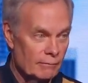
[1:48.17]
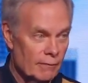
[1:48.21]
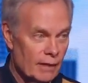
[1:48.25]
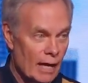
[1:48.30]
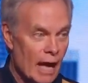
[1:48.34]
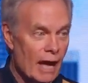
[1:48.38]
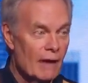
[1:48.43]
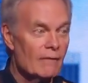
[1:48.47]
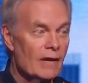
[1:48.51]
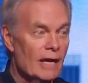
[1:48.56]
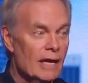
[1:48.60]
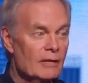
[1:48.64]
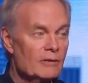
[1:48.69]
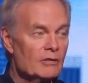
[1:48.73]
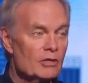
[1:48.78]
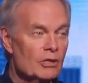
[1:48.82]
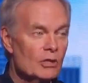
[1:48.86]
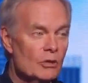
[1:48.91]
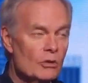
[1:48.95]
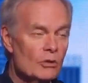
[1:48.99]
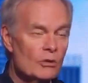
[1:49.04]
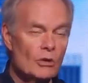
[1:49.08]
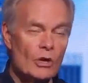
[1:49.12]
I've had
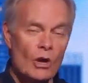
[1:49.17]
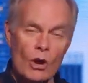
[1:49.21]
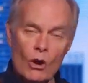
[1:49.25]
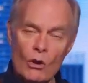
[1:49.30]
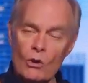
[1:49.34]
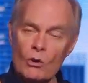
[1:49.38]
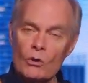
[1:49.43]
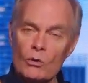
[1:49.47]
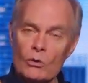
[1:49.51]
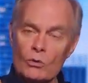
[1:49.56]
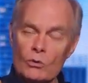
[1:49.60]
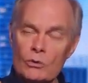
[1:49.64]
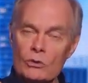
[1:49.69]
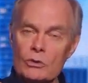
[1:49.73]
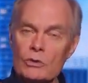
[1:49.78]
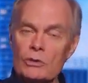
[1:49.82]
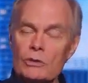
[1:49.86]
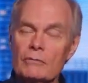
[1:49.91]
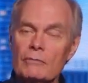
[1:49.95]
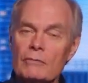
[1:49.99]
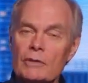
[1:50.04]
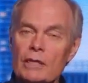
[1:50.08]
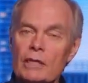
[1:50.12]
two
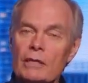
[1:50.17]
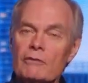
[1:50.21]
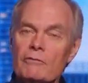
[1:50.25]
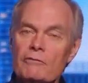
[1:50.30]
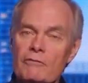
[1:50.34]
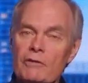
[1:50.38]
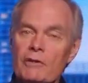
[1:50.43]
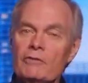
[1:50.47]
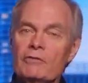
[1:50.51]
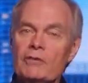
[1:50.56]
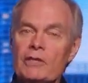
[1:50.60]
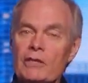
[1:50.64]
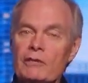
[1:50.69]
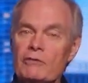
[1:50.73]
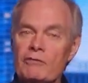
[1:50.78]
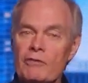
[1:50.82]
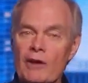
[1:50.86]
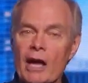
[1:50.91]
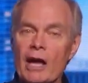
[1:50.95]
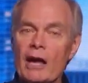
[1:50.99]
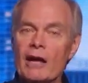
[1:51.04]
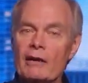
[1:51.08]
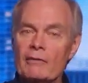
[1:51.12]
colds in
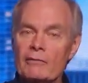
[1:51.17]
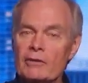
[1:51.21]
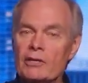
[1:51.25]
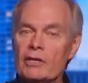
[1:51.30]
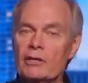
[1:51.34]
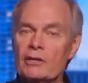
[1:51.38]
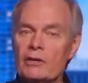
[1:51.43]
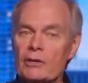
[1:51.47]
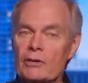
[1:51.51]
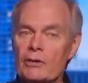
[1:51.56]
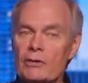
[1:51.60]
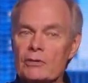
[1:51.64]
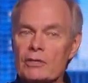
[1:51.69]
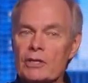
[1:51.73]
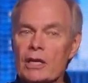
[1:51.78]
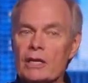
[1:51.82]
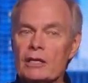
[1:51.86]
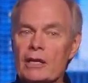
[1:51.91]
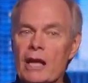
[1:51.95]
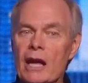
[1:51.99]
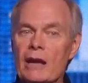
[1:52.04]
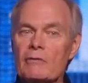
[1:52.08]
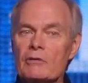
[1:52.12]
55 years,
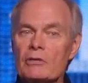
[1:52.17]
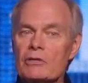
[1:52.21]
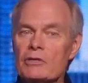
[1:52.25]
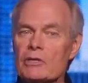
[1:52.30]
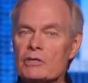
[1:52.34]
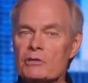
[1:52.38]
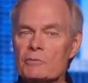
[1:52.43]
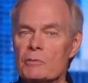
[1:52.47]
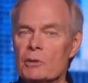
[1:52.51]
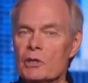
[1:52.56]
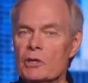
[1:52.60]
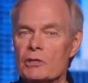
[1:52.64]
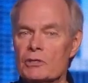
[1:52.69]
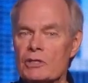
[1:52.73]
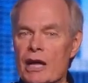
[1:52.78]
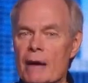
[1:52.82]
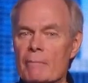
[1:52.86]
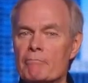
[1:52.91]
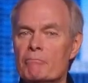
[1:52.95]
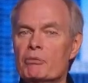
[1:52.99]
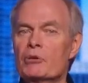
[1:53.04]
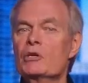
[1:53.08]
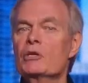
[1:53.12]
and that was just because
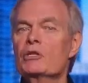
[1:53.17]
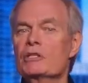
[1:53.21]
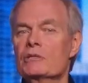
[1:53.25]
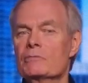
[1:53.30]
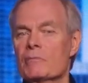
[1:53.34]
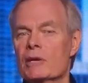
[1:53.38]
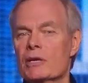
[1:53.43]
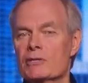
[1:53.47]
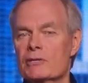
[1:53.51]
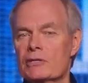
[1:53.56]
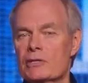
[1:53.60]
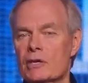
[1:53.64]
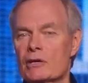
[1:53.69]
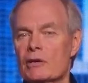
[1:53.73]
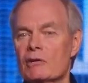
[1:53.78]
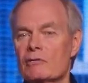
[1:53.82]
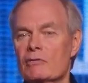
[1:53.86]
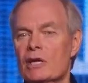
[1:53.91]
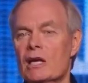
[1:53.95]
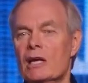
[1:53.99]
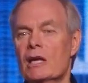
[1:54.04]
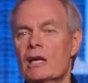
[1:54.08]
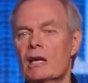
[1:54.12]
I pushed
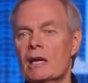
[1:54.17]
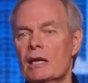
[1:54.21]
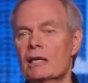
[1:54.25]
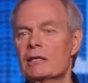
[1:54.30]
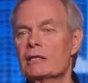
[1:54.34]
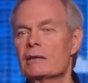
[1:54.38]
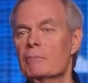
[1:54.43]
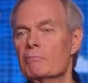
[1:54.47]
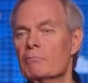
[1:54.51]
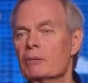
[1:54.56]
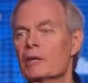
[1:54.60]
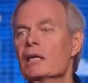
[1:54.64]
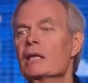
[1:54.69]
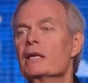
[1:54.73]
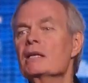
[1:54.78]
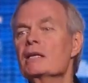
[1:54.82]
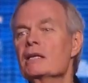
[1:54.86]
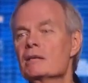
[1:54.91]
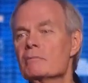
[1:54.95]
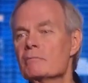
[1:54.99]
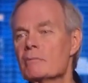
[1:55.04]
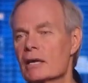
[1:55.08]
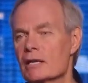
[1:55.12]
myself and
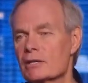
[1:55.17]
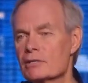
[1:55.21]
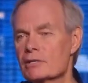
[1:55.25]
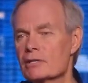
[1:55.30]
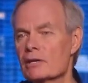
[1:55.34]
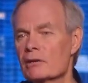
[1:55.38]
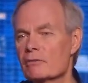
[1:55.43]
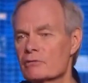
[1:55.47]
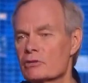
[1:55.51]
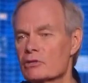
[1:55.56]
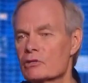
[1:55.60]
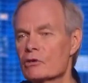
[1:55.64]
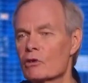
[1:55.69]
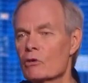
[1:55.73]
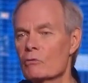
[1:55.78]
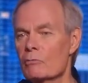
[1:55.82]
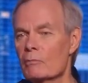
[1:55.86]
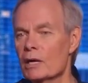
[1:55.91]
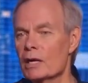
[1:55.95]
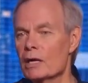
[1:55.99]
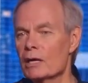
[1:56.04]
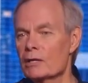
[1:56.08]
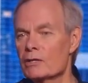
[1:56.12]
depleted myself so
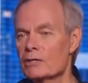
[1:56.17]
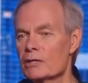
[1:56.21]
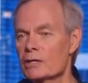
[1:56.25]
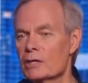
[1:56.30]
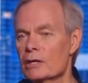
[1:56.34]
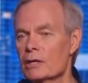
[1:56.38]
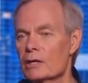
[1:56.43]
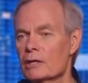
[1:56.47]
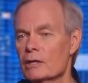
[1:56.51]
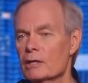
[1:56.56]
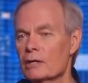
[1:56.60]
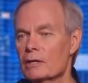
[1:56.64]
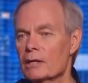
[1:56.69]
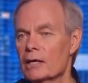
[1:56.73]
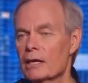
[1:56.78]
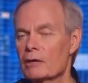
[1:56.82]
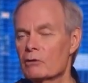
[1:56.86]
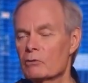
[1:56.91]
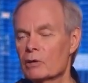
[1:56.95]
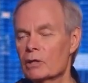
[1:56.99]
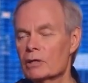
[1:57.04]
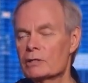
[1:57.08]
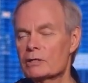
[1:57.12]
much
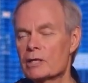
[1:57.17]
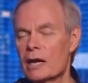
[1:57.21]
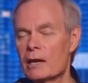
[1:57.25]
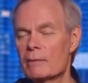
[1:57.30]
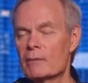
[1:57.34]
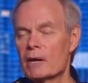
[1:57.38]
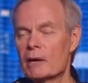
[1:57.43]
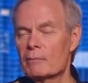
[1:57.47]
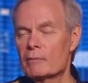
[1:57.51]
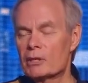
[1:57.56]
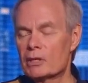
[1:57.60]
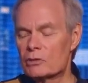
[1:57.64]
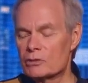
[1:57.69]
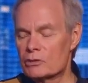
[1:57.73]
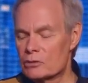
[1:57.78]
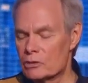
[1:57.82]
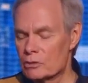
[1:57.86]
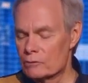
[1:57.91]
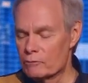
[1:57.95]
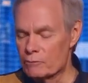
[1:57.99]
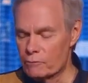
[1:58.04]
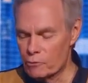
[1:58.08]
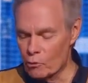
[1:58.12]
like one time I
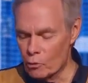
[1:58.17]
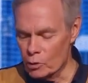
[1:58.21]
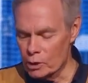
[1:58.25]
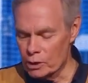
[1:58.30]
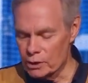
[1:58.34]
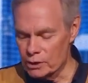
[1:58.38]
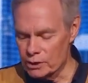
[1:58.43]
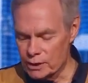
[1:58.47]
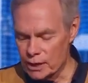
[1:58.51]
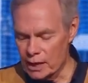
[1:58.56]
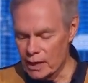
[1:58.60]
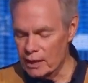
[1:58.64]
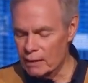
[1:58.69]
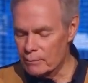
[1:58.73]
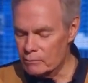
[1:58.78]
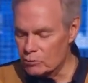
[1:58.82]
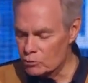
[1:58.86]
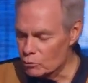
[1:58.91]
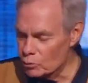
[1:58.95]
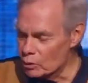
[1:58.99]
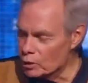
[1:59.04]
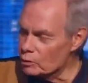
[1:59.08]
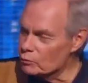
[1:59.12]
ministered 40
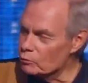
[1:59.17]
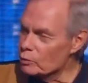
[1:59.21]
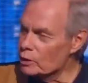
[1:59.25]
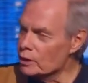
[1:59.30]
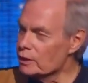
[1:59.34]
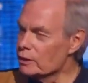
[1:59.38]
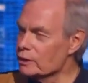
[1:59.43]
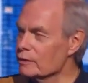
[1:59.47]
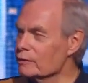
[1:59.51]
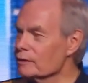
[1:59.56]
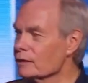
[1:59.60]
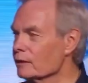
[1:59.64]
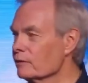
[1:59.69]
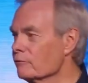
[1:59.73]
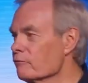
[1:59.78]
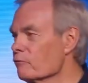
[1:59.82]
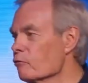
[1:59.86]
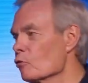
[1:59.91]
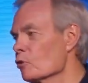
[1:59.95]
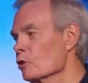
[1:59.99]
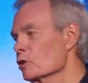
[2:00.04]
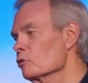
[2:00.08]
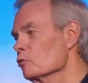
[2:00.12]
times one week and then
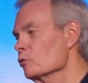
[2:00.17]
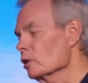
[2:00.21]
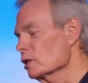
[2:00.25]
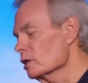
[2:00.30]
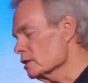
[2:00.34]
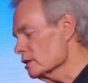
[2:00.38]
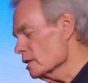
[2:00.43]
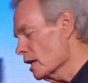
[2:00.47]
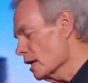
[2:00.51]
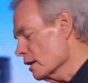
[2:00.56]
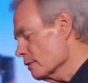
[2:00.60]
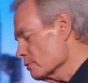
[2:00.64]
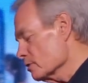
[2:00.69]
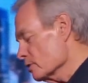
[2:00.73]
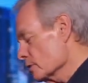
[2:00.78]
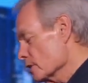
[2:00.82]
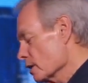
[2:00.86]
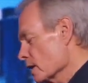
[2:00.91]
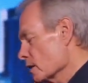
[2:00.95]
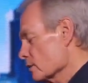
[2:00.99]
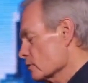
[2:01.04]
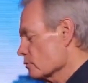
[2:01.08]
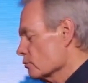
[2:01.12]
41 times the
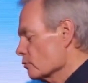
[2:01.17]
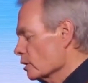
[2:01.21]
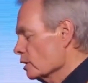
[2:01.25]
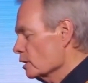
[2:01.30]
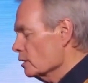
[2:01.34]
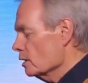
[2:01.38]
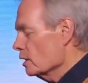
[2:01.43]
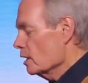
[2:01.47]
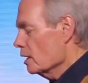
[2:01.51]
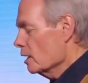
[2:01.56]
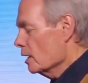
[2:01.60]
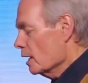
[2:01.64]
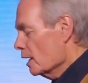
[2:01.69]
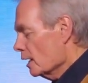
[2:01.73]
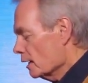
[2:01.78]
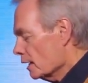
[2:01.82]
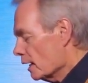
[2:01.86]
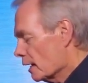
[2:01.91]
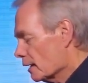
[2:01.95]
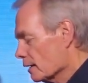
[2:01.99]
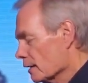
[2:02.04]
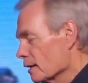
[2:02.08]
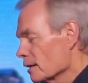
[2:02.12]
next week.
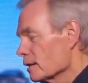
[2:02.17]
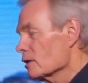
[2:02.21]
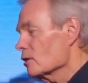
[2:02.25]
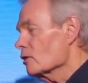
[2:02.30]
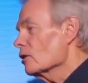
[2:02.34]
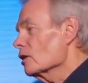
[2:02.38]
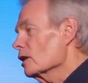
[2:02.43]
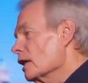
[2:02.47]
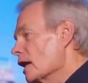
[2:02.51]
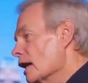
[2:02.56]
And I literally